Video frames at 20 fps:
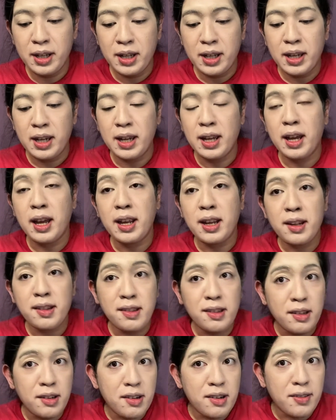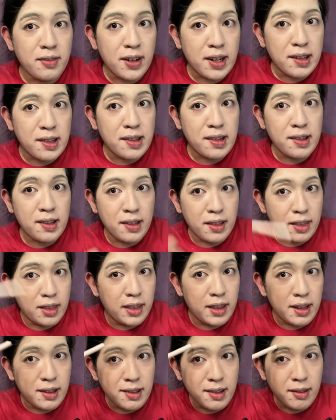I guess I'll just fix
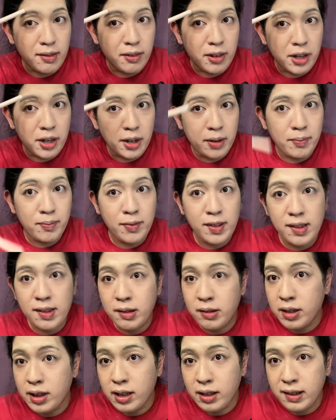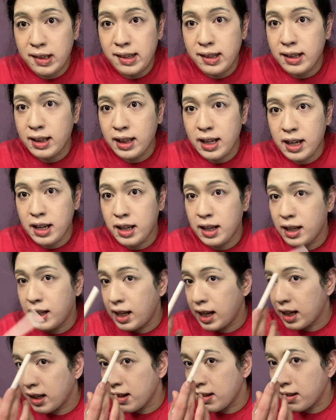this one up so it looks clean
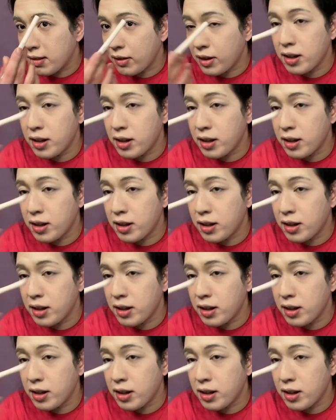like this one.